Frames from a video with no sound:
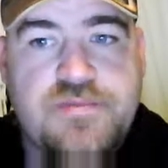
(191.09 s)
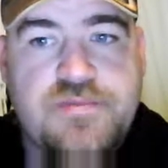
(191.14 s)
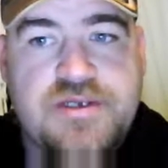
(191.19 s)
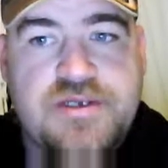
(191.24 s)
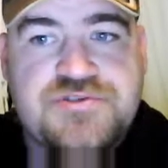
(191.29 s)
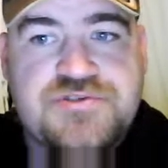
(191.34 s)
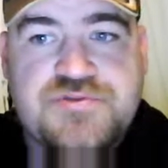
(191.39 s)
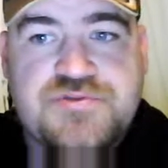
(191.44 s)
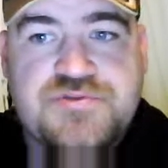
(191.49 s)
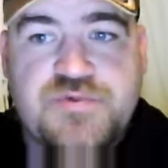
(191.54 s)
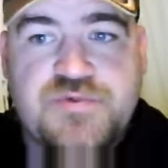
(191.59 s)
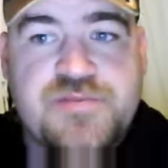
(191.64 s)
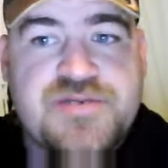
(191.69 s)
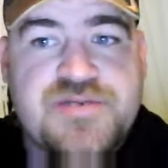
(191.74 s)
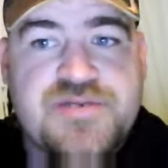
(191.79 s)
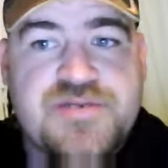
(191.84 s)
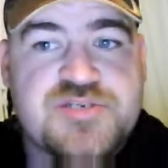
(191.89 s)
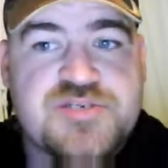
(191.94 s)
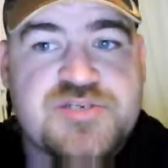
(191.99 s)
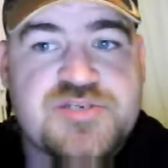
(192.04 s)
20 minutes
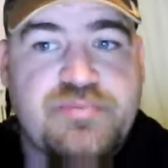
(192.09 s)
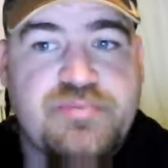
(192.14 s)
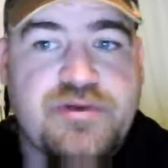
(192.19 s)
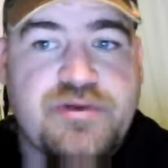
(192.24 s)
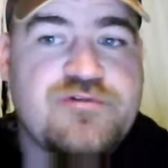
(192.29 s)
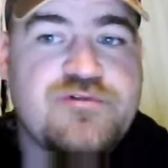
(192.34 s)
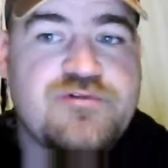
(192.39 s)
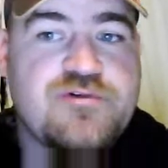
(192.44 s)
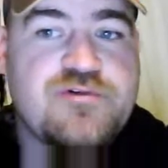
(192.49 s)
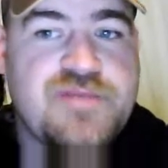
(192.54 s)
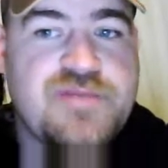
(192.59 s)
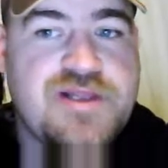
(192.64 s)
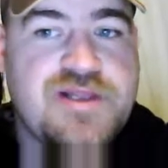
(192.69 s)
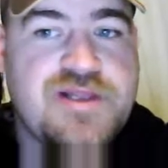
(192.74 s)
briefer of my last